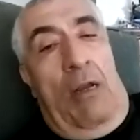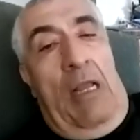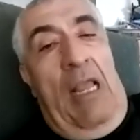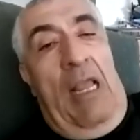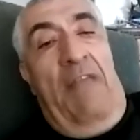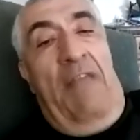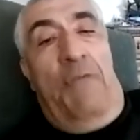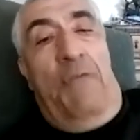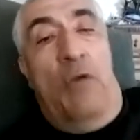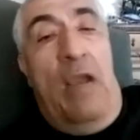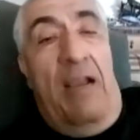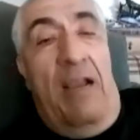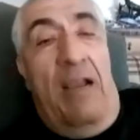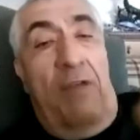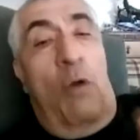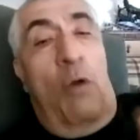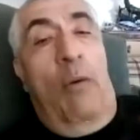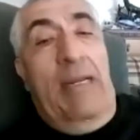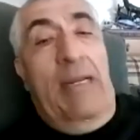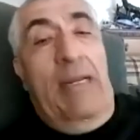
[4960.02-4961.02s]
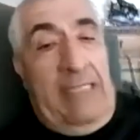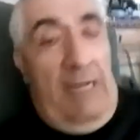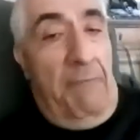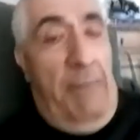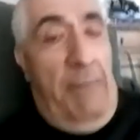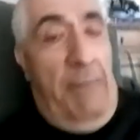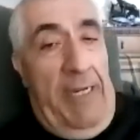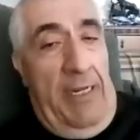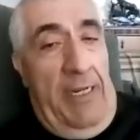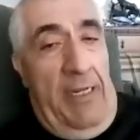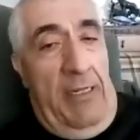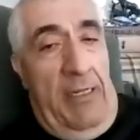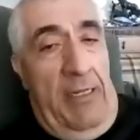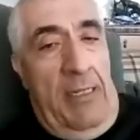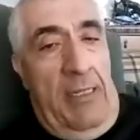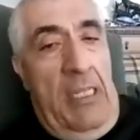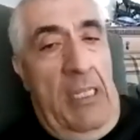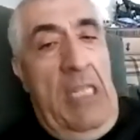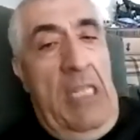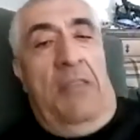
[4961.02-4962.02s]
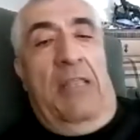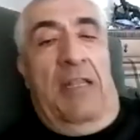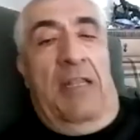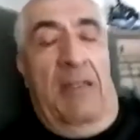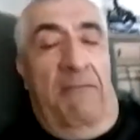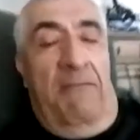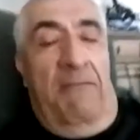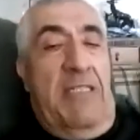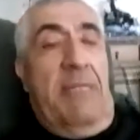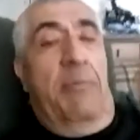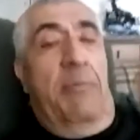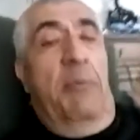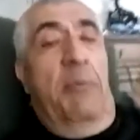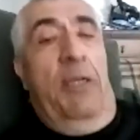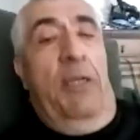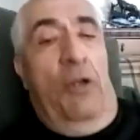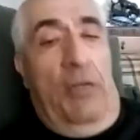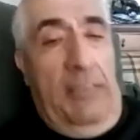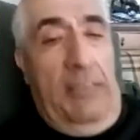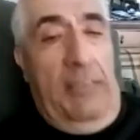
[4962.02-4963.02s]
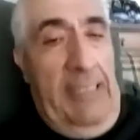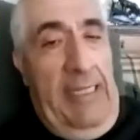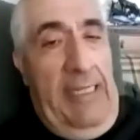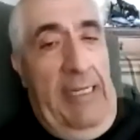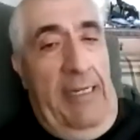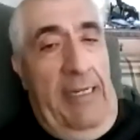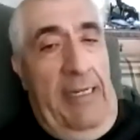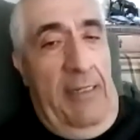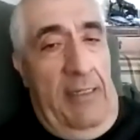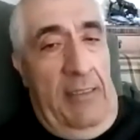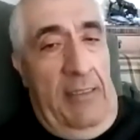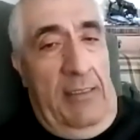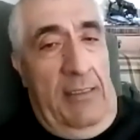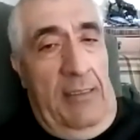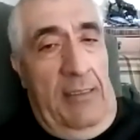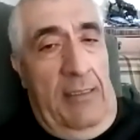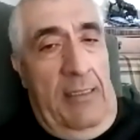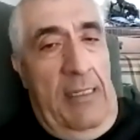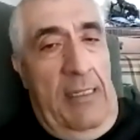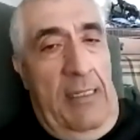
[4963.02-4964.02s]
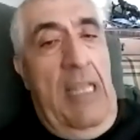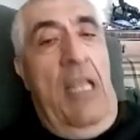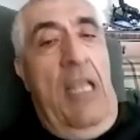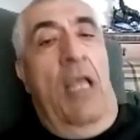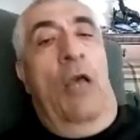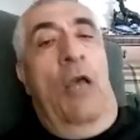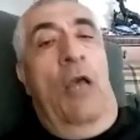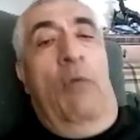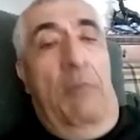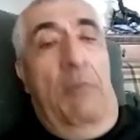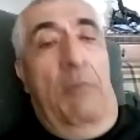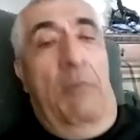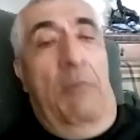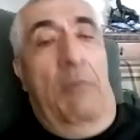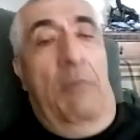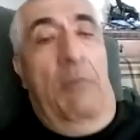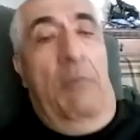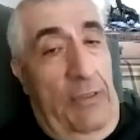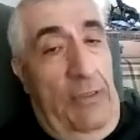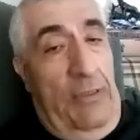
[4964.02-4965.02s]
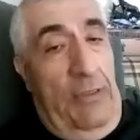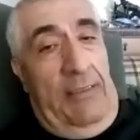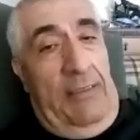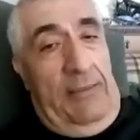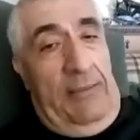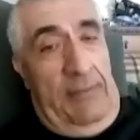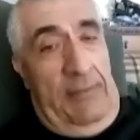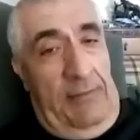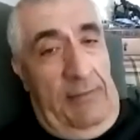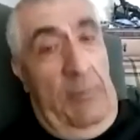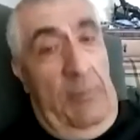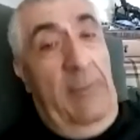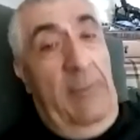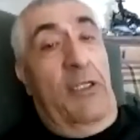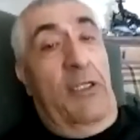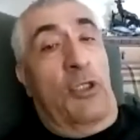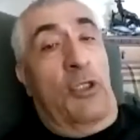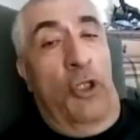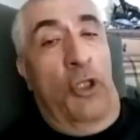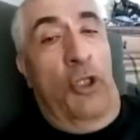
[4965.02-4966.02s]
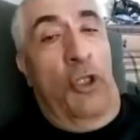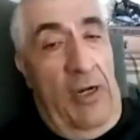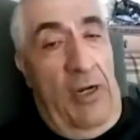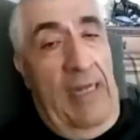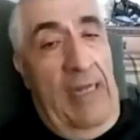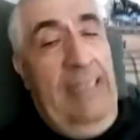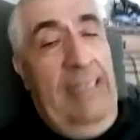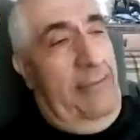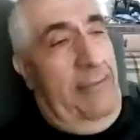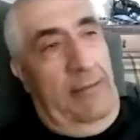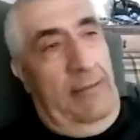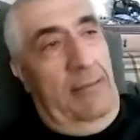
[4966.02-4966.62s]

If you have a white company that have visible minority in, will be sued. We think the human right.